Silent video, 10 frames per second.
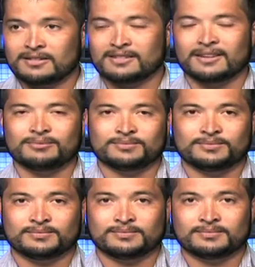
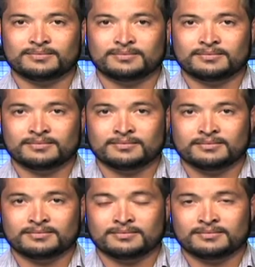
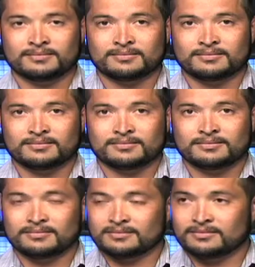No one is speaking in this clip.